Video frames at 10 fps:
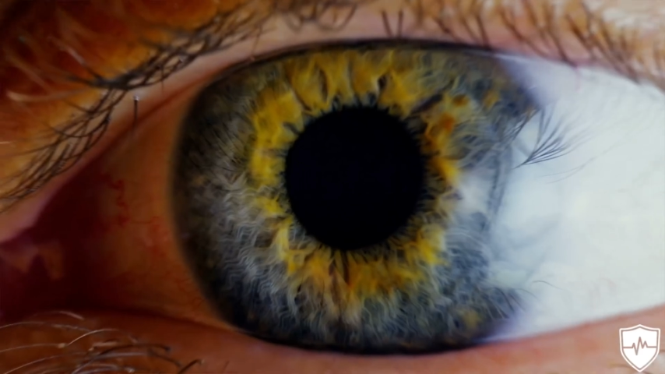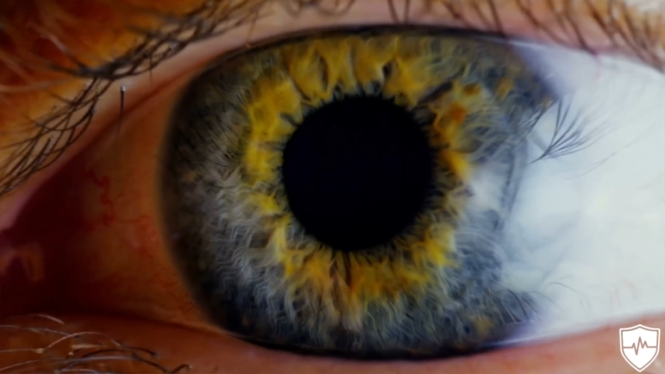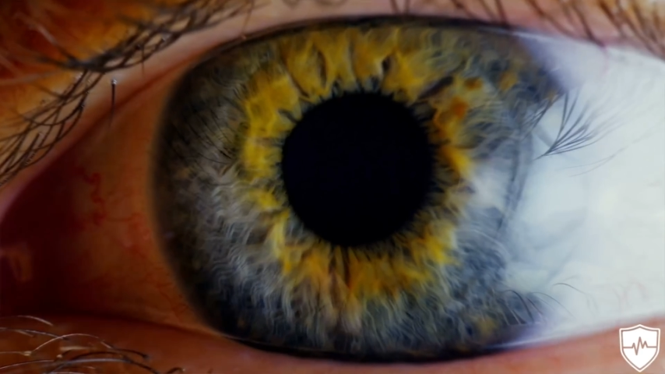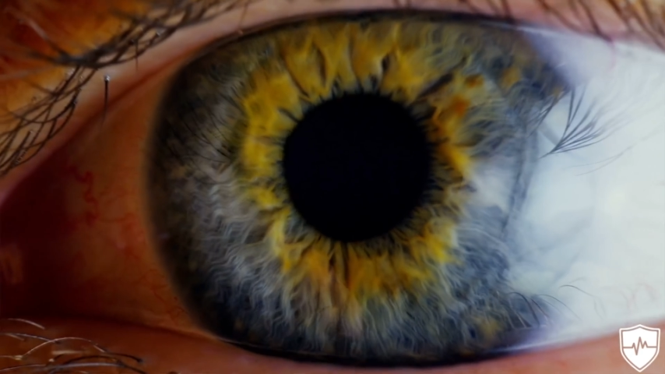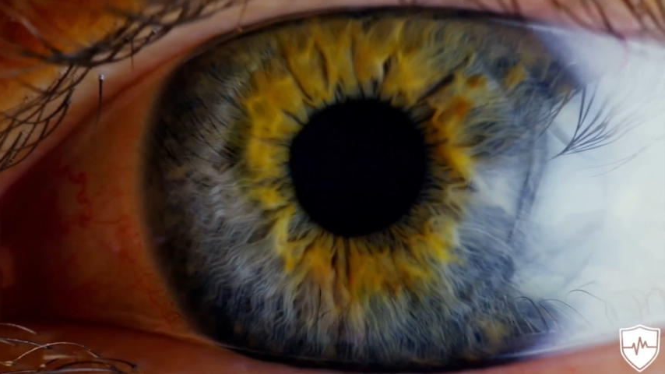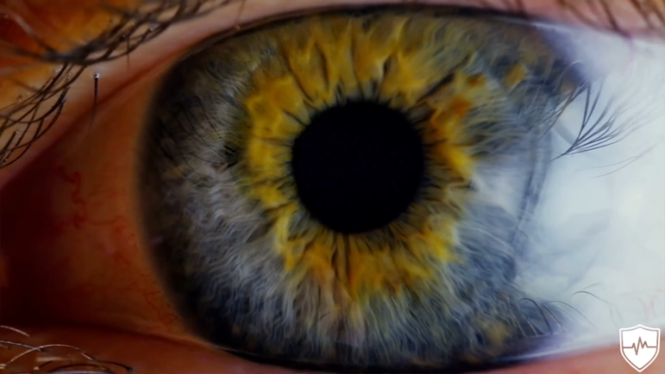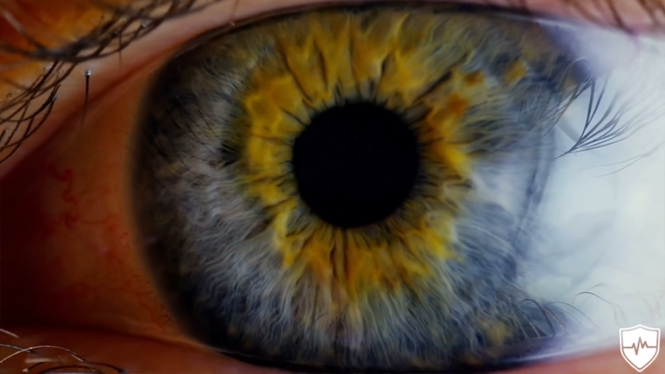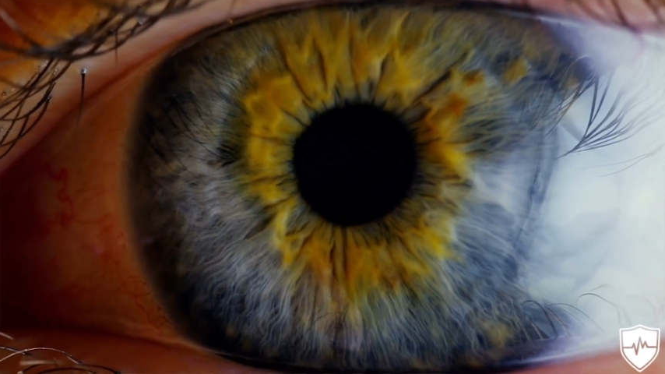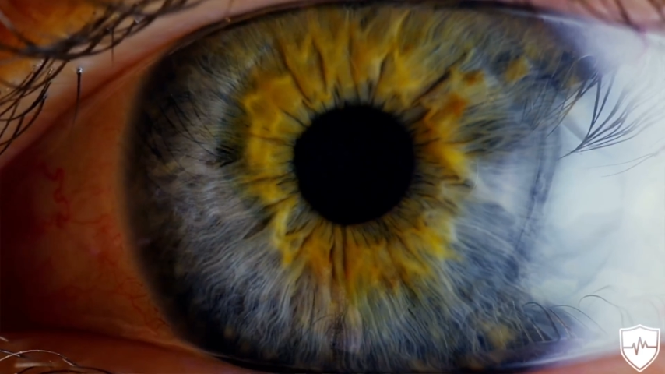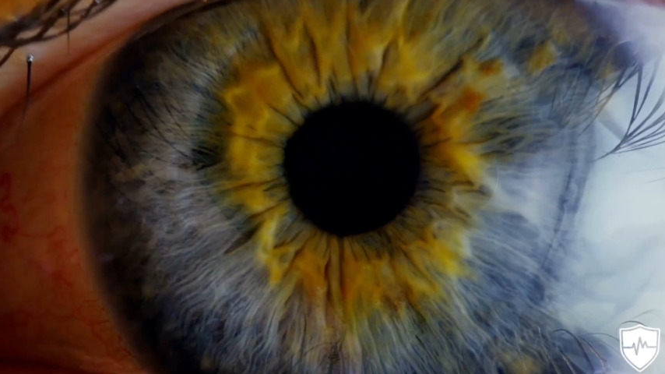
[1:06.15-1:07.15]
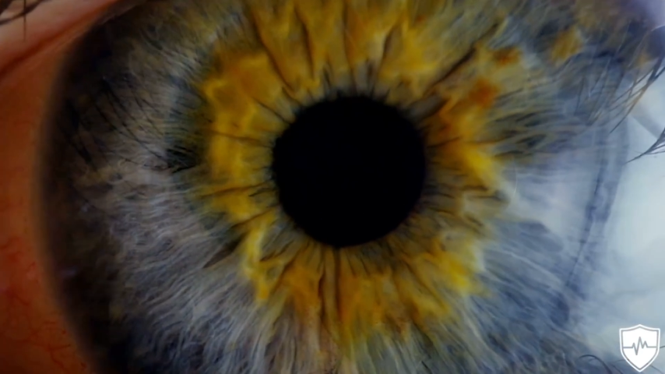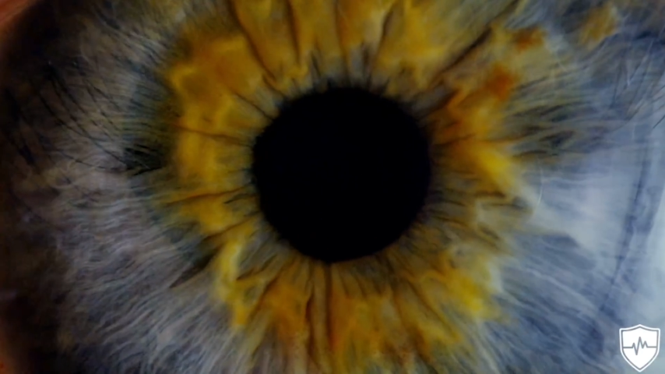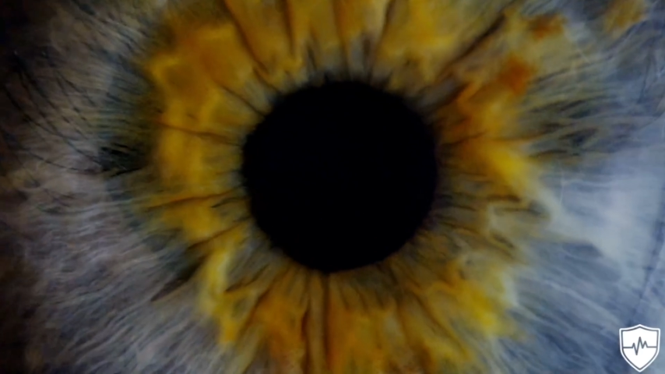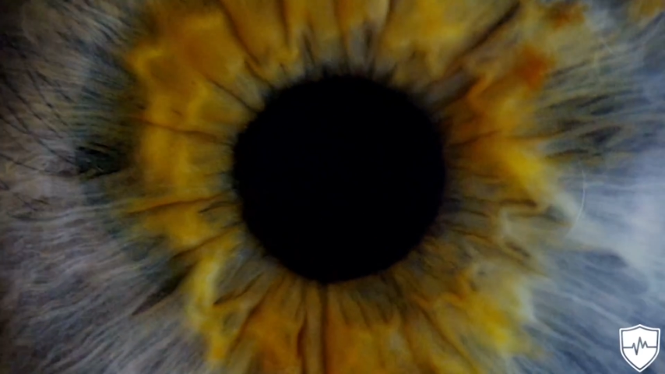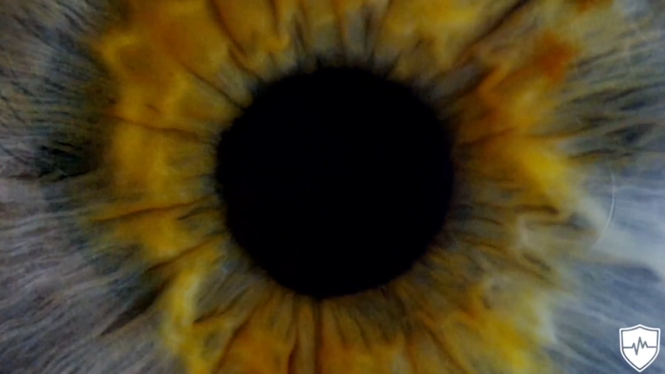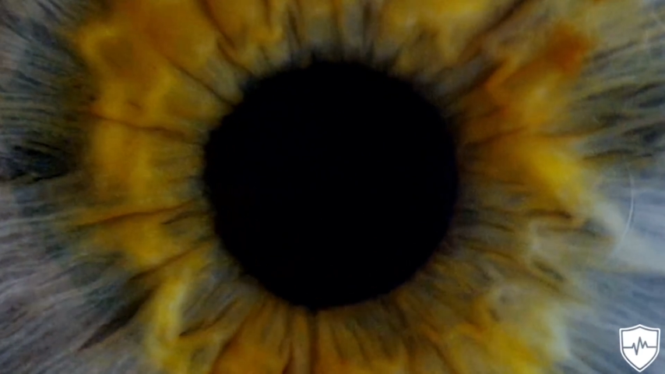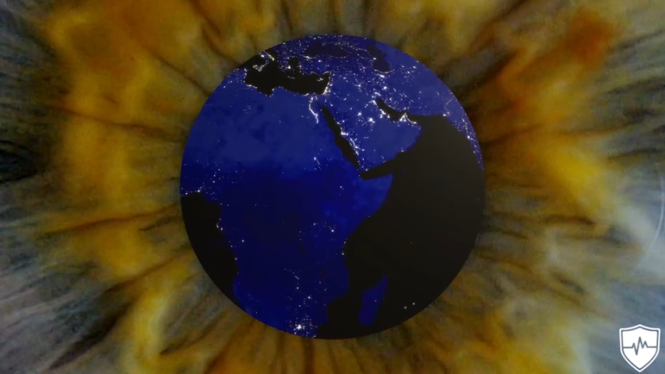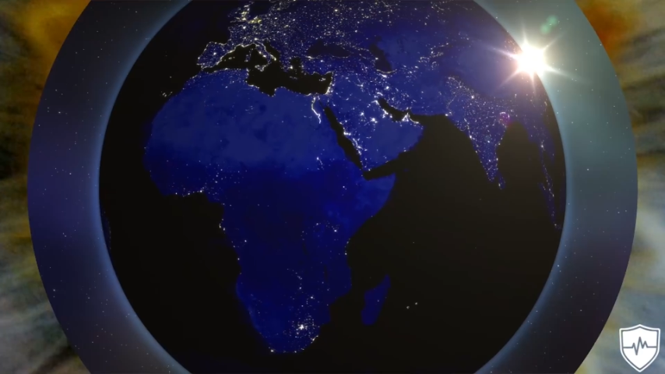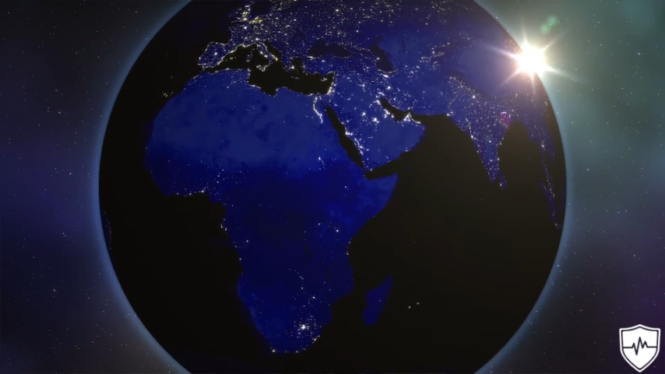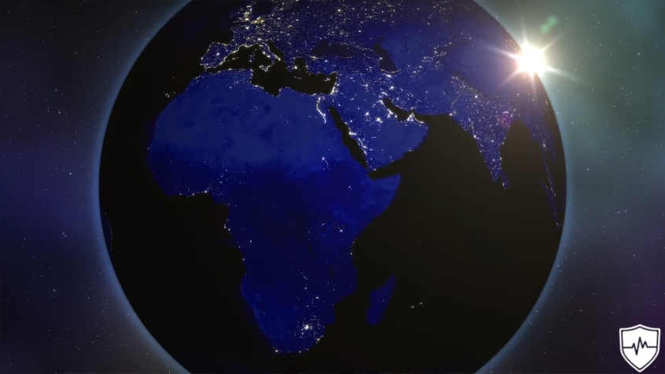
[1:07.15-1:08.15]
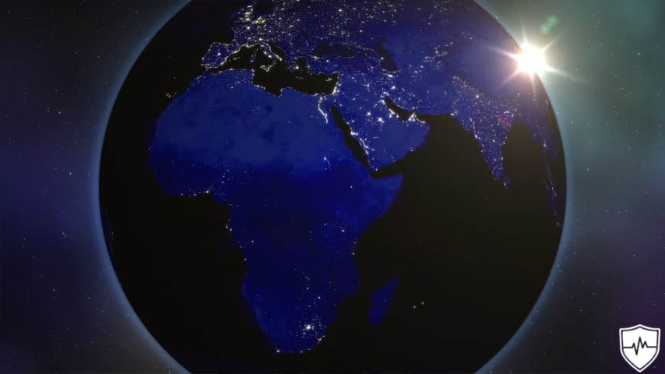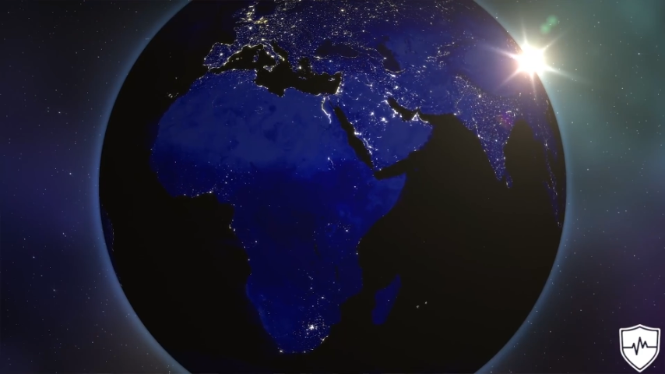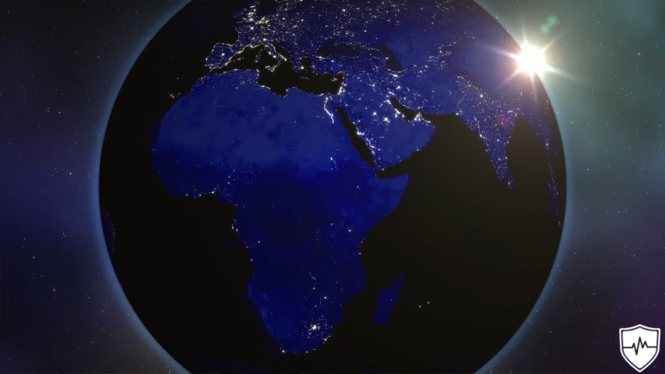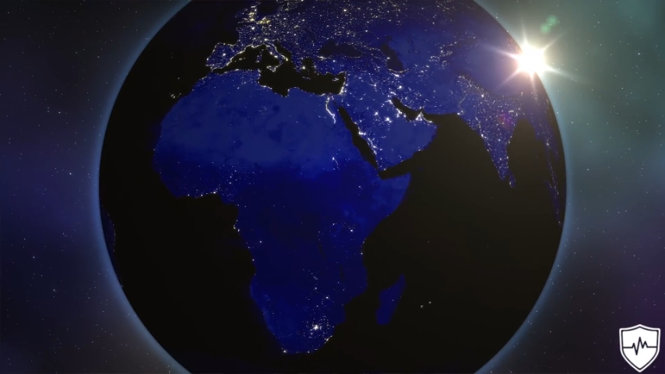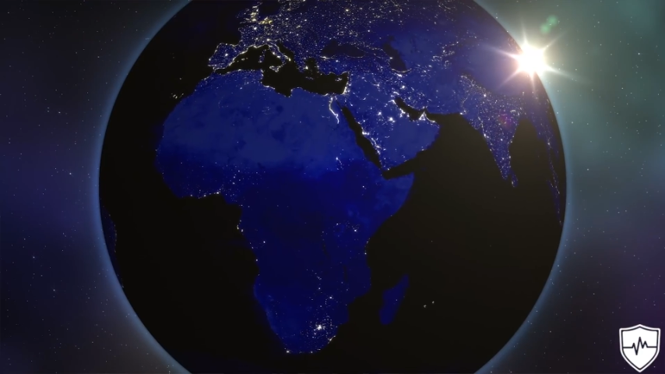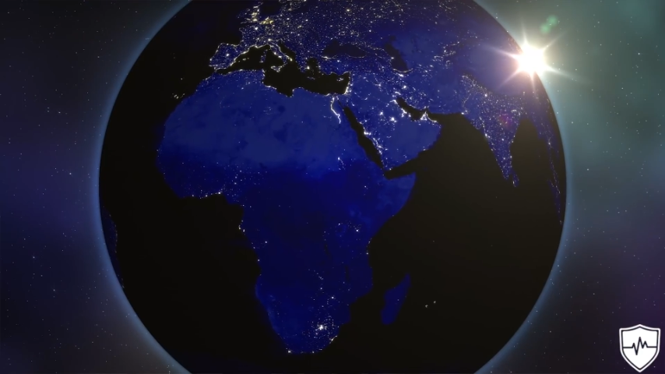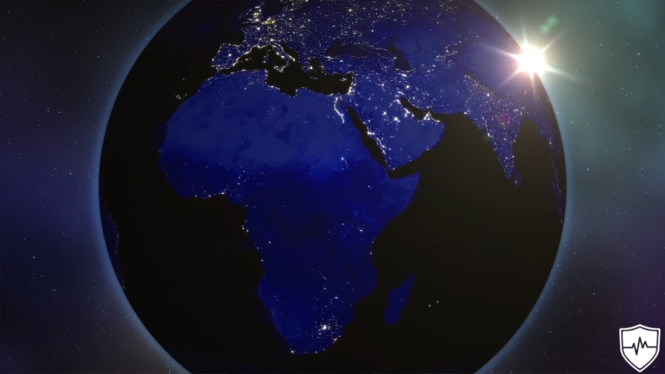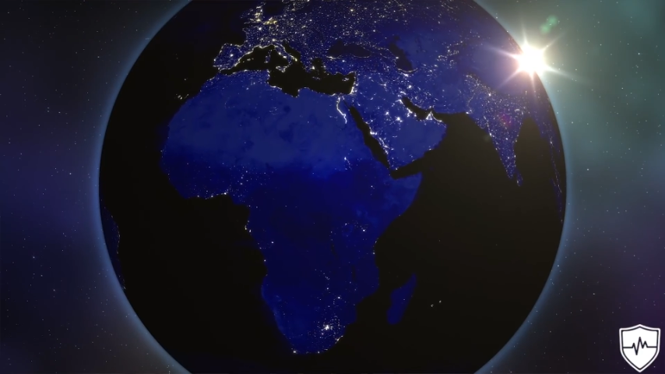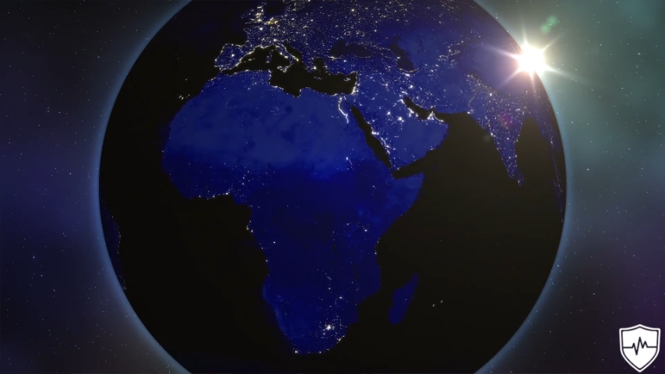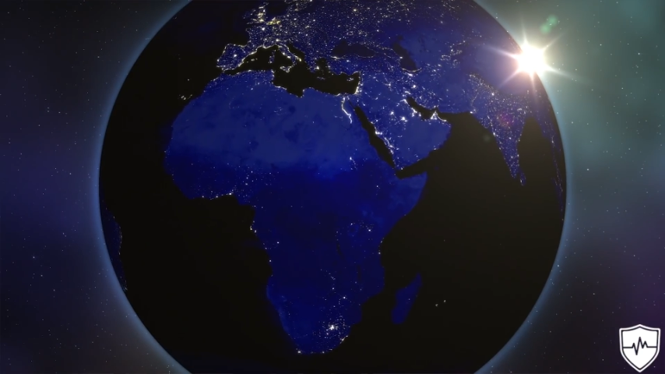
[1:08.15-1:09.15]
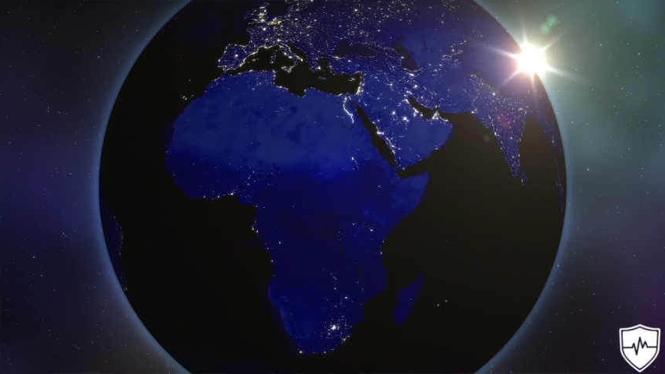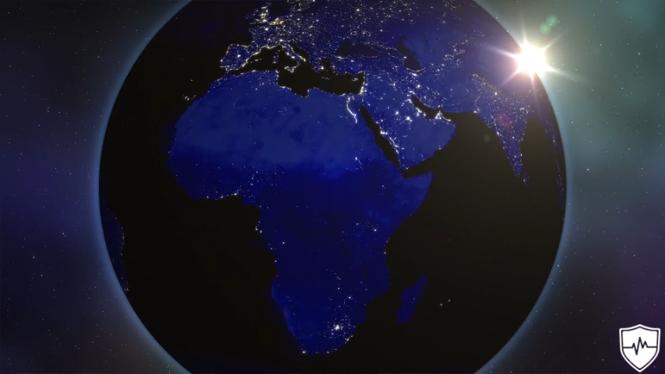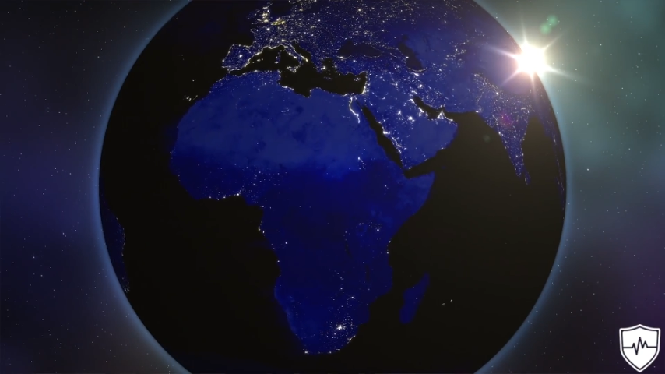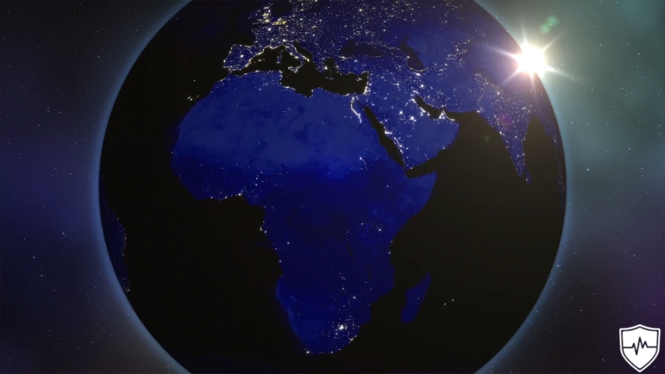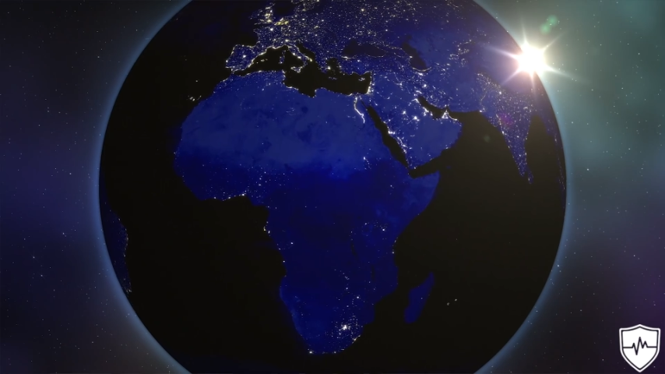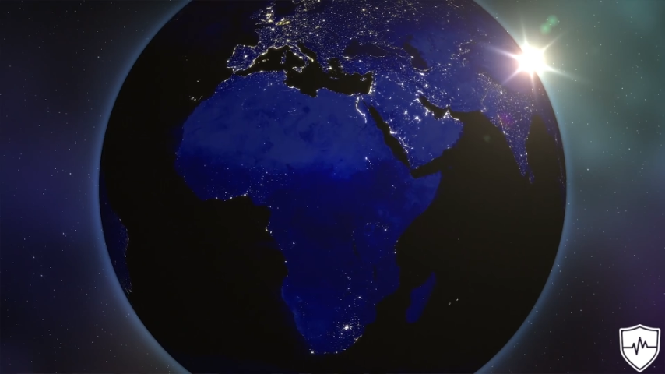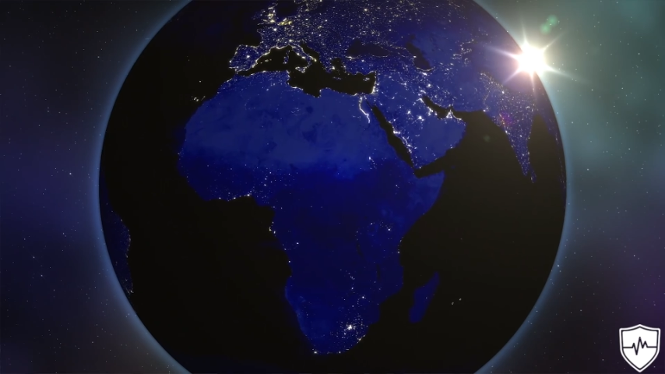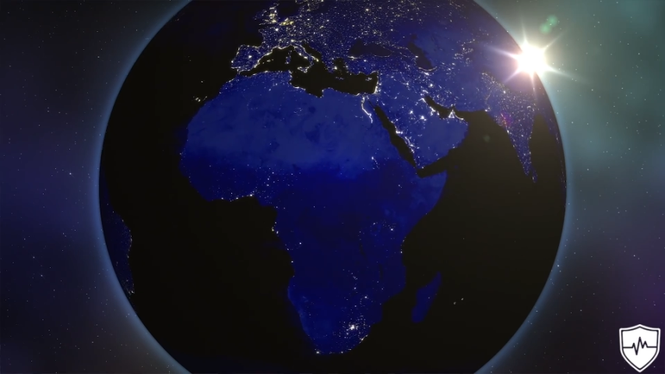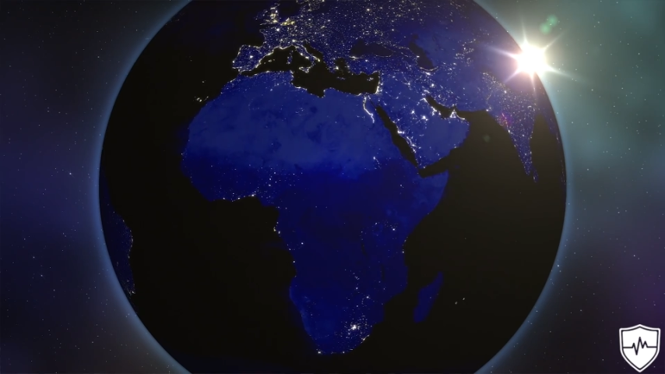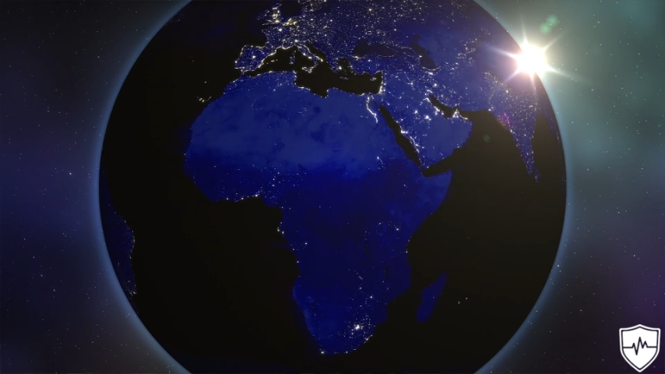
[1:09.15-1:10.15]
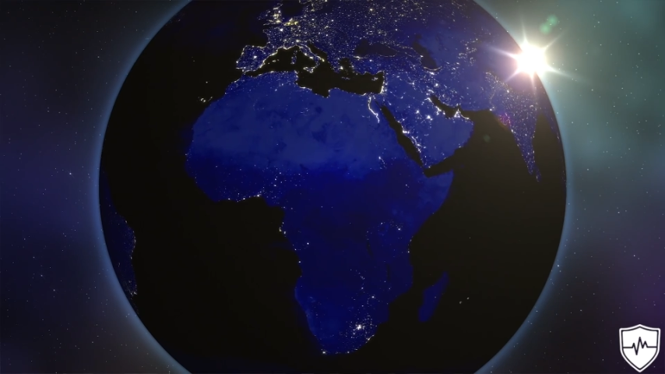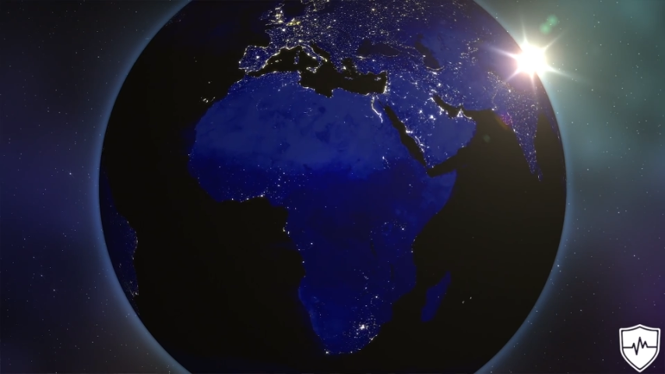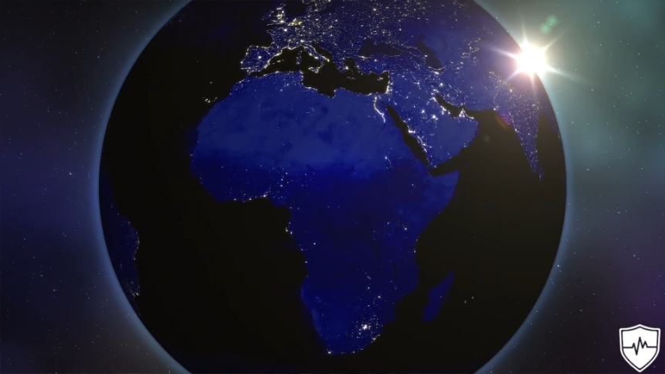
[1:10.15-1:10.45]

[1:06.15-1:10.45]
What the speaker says: [unreadable: no face in view]